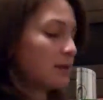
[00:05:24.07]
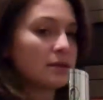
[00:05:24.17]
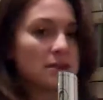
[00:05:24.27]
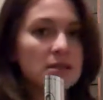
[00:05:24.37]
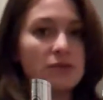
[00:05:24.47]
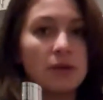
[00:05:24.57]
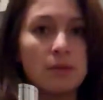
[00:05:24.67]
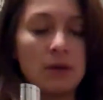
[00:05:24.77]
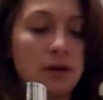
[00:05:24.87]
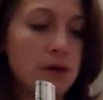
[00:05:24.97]
This is
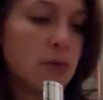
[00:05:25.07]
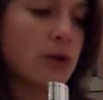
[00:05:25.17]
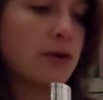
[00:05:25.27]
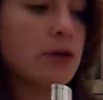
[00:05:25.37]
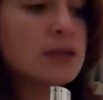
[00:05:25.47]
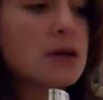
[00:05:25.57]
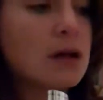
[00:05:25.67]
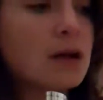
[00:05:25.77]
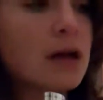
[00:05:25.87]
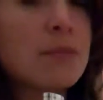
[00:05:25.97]
from another winery
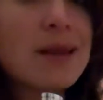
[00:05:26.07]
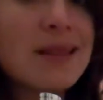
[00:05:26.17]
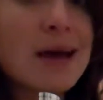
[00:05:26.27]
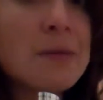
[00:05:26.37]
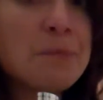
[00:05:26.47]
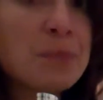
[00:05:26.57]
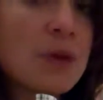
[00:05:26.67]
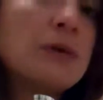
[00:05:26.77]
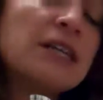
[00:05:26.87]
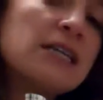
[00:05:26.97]
called Garmendia,
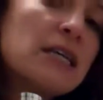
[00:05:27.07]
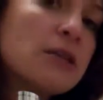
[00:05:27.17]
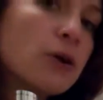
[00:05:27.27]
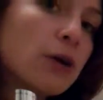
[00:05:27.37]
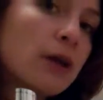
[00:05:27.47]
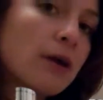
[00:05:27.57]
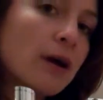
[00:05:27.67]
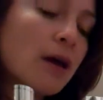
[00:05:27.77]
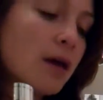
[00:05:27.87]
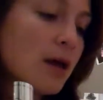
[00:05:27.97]
which I tasted earlier
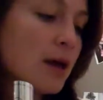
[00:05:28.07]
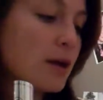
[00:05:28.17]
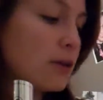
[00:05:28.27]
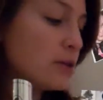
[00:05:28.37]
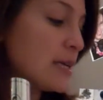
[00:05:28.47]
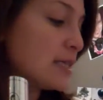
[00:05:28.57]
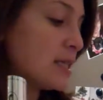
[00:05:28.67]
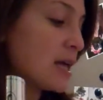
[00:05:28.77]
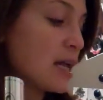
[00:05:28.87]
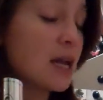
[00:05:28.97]
in another
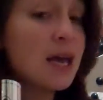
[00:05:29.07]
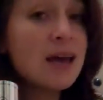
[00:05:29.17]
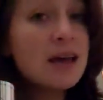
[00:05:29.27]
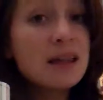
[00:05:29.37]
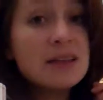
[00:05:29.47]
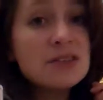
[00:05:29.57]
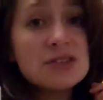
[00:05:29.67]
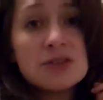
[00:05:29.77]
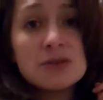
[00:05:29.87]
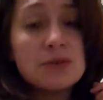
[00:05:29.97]
tasting, and these are
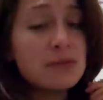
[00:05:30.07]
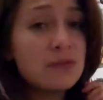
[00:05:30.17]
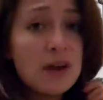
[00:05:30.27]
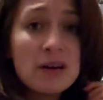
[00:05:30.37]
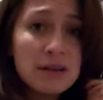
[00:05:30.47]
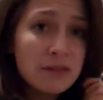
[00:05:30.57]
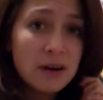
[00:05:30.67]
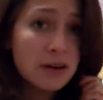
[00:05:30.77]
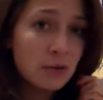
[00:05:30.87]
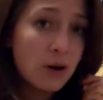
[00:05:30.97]
two very,
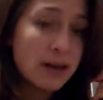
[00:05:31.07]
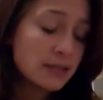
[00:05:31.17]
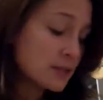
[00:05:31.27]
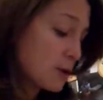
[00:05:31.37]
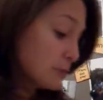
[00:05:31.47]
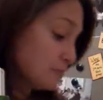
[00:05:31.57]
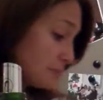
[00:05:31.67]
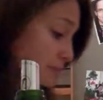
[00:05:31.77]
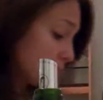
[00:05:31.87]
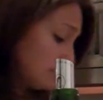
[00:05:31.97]
very good wines. So
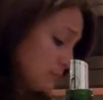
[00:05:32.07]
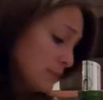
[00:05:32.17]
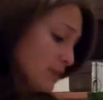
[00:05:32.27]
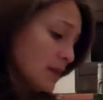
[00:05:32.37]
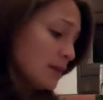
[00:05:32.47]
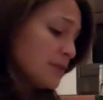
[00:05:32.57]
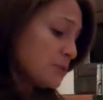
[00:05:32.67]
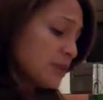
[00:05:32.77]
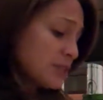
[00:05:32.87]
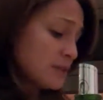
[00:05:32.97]
this
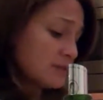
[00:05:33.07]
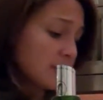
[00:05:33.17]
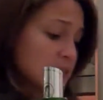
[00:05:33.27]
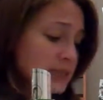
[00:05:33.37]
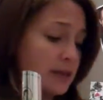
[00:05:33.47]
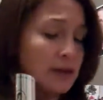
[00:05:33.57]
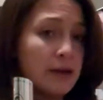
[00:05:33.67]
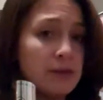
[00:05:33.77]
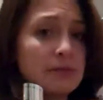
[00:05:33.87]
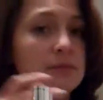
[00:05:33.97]
region of Castilla y
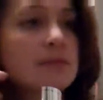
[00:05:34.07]
León